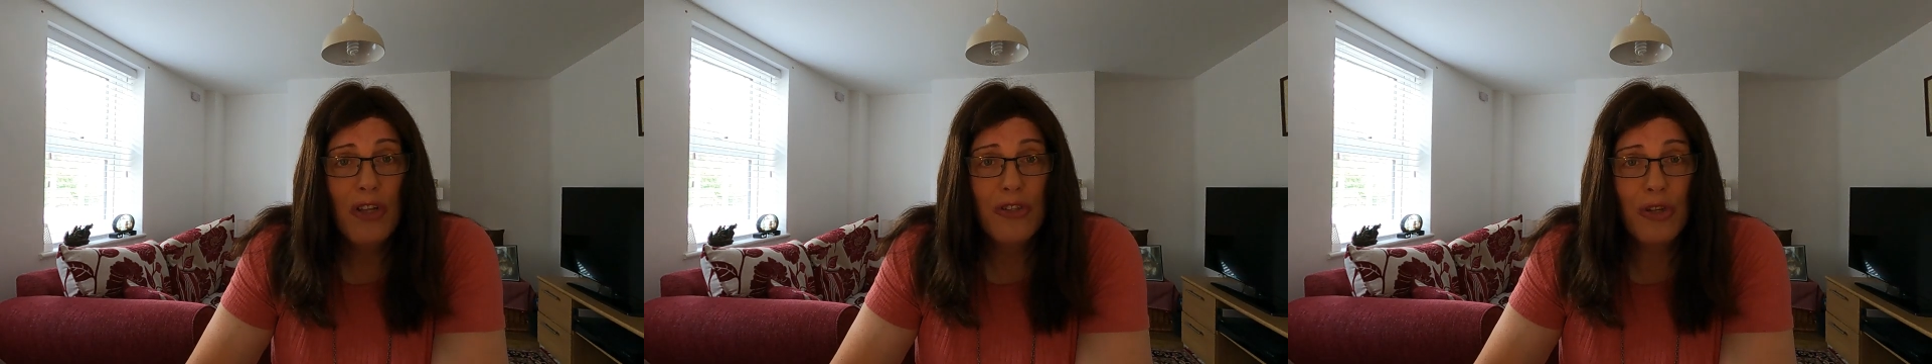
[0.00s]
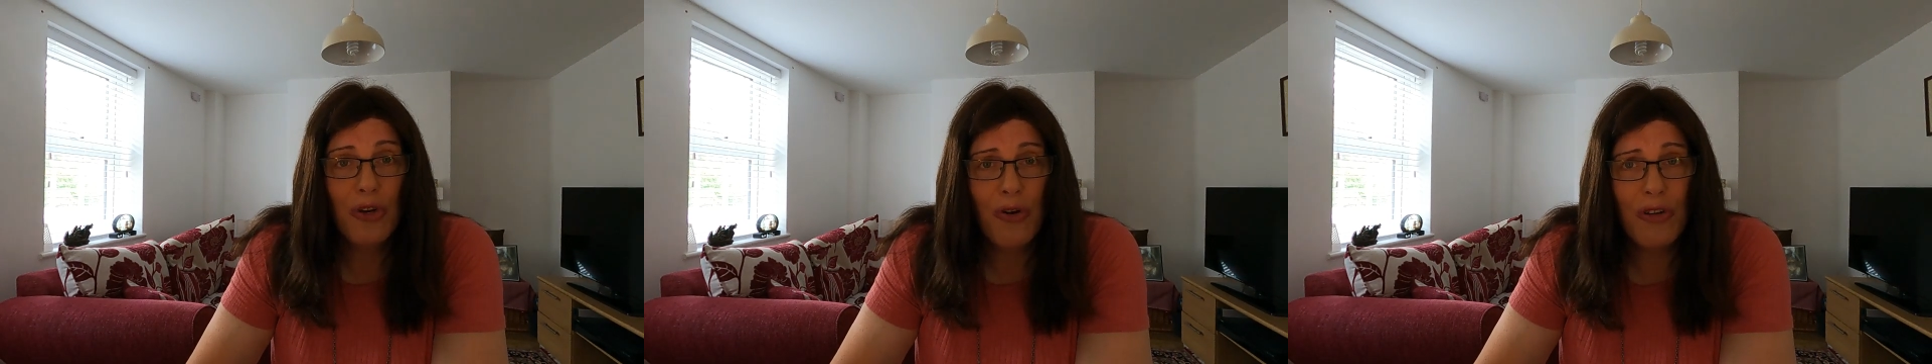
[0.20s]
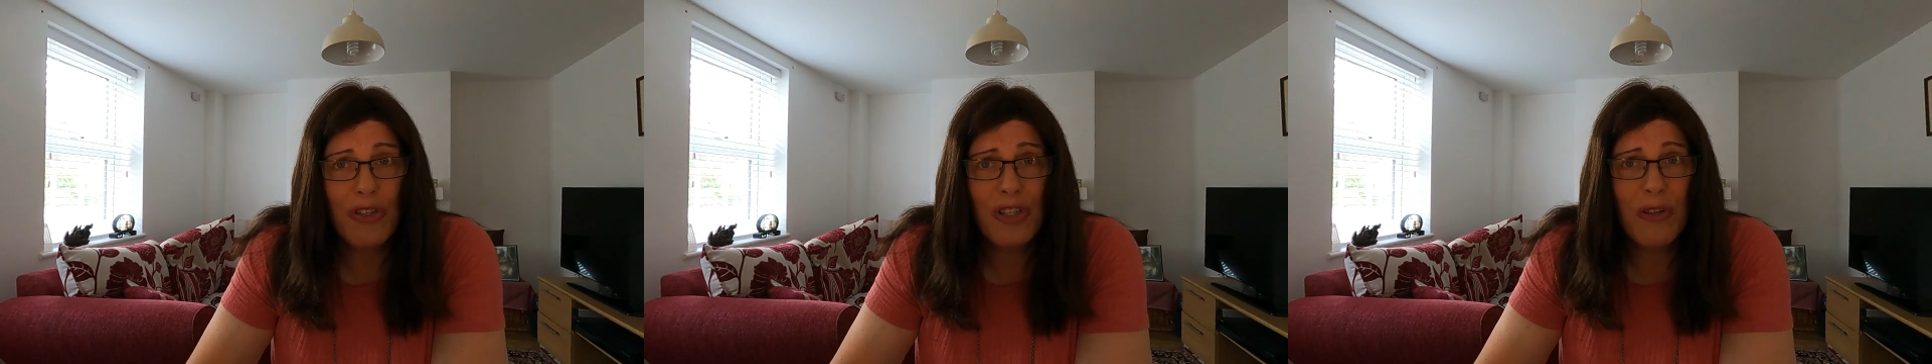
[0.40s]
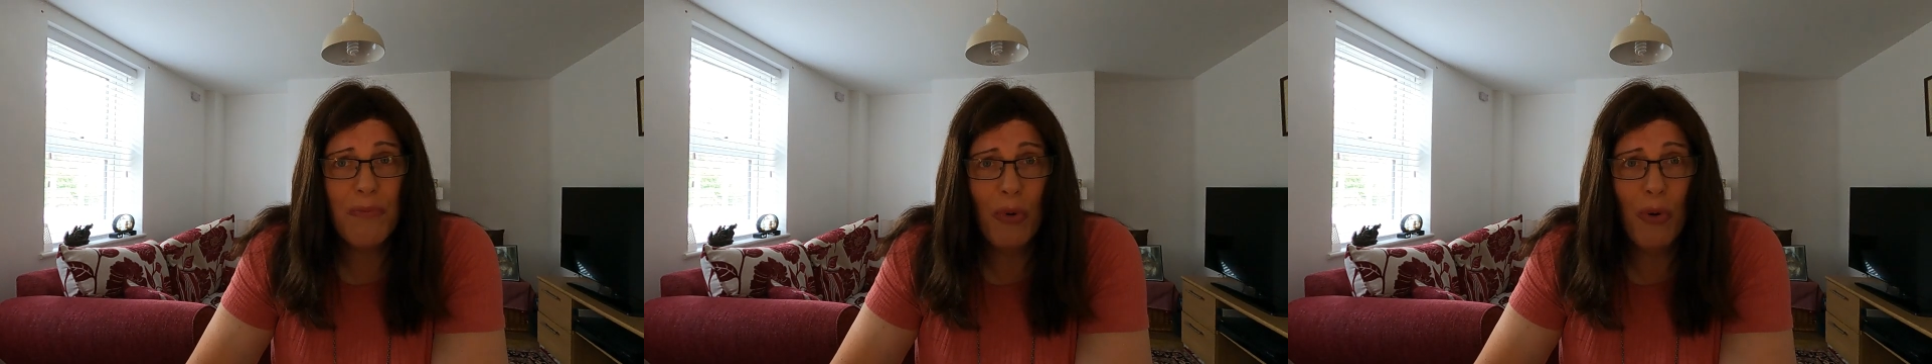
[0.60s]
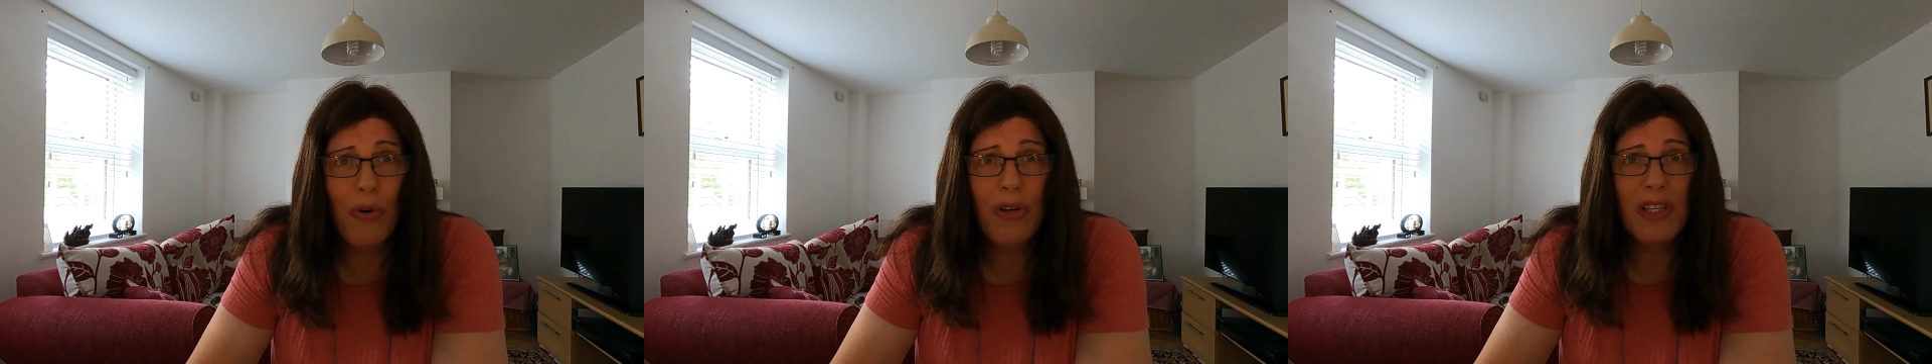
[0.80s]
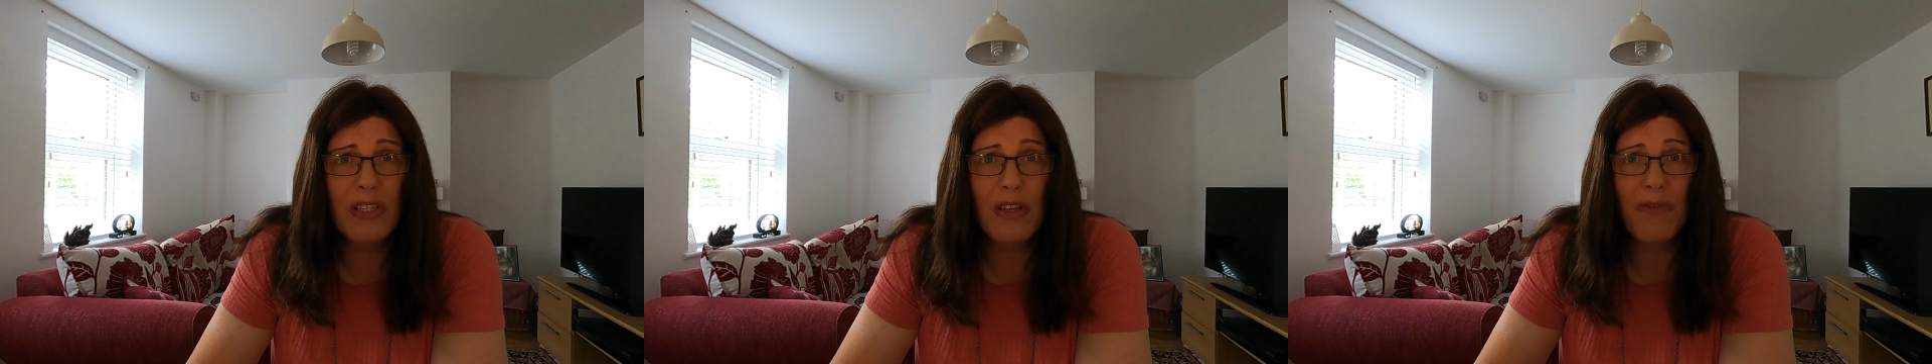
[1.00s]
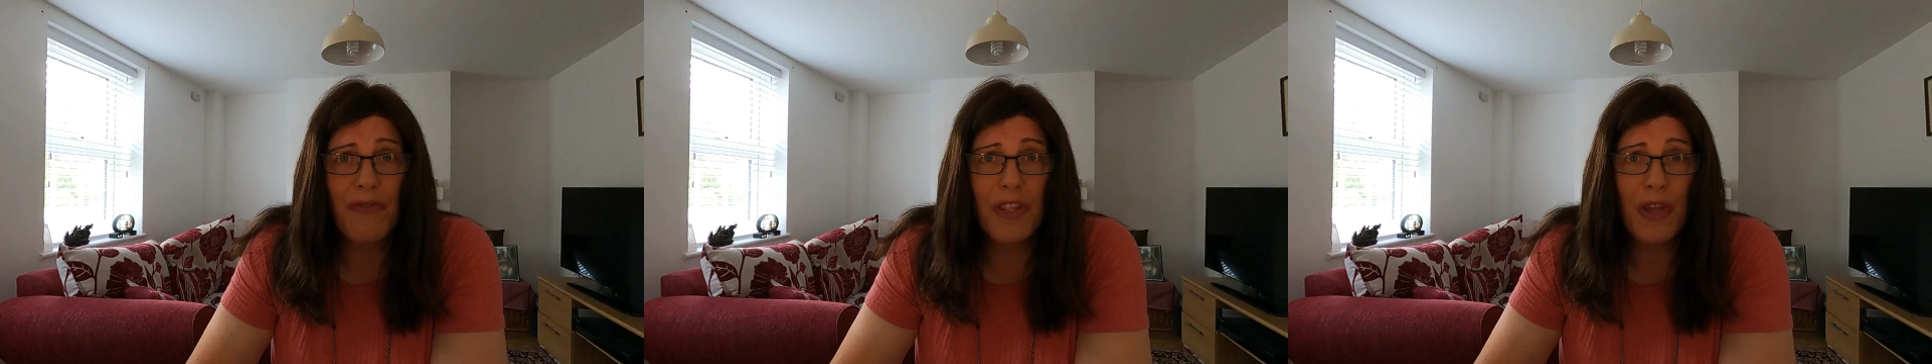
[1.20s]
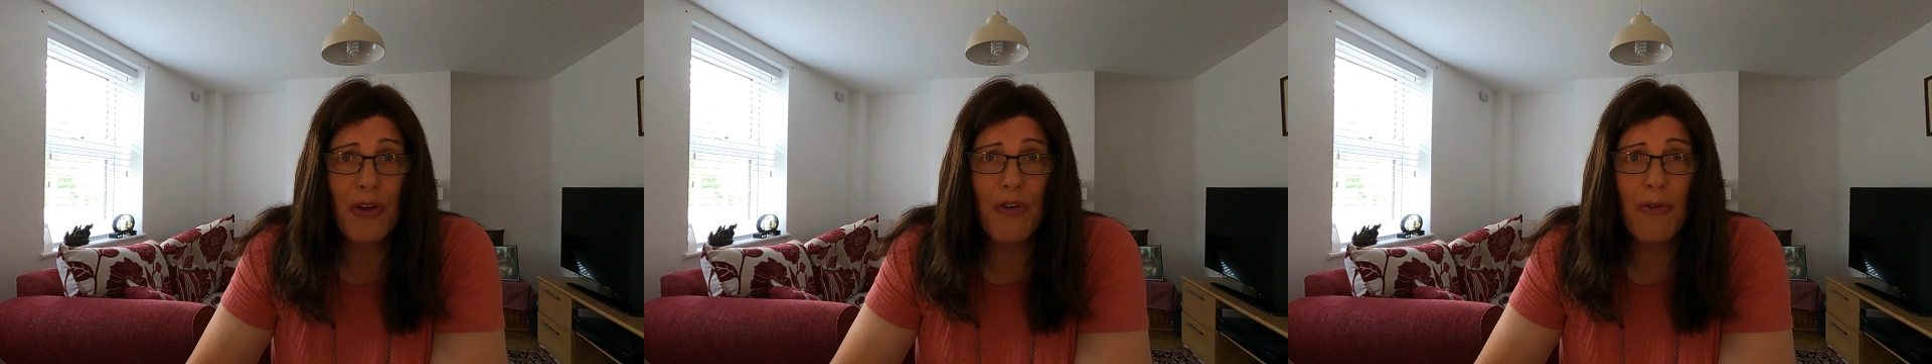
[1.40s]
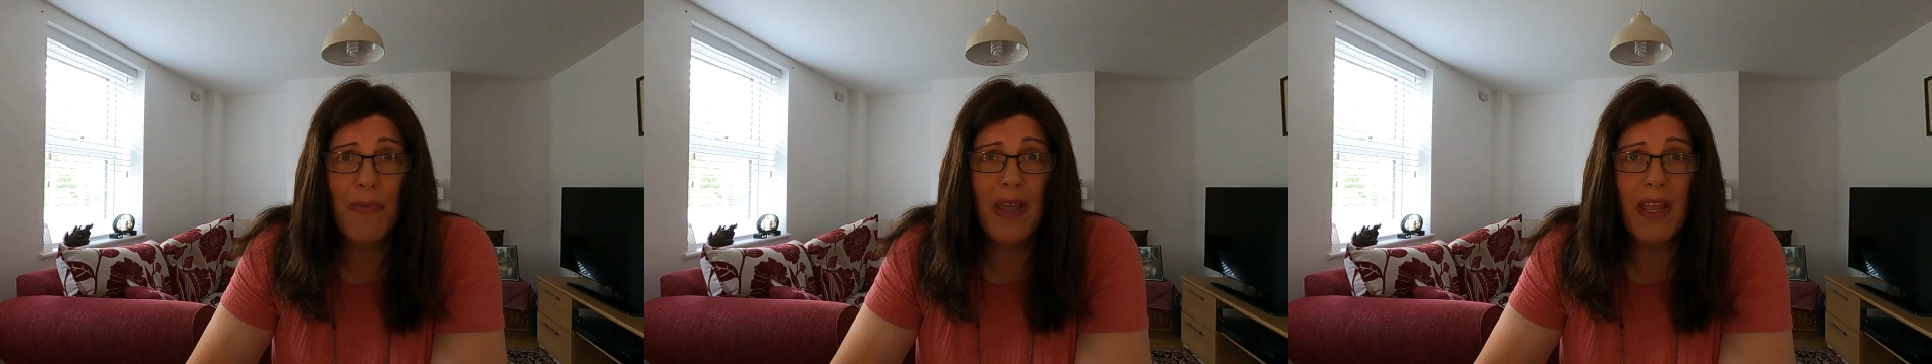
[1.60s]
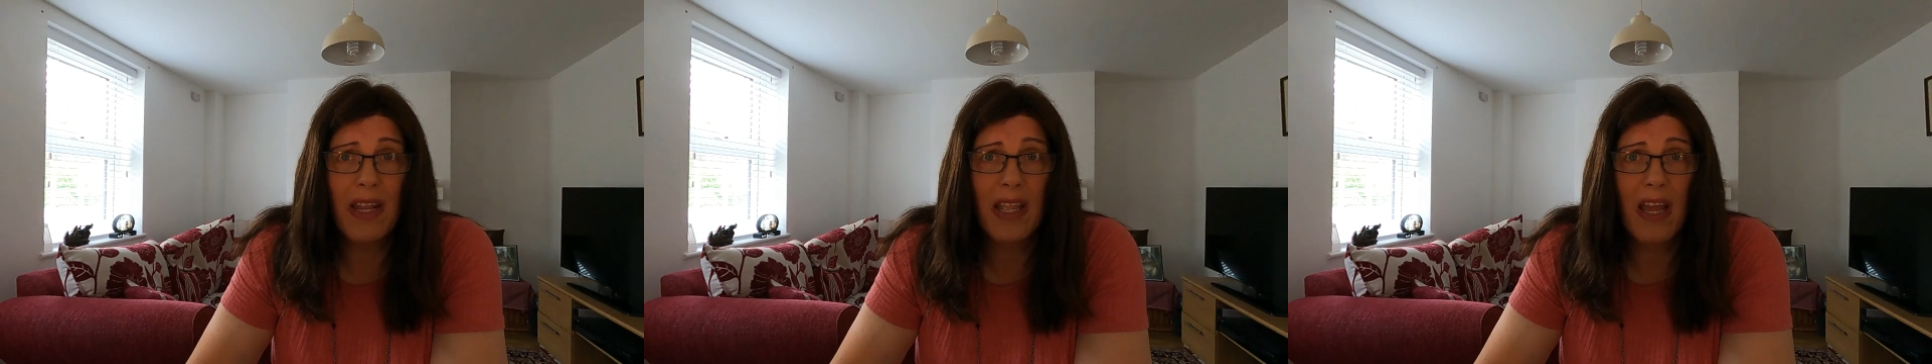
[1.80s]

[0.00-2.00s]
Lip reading: to cross the borders of the European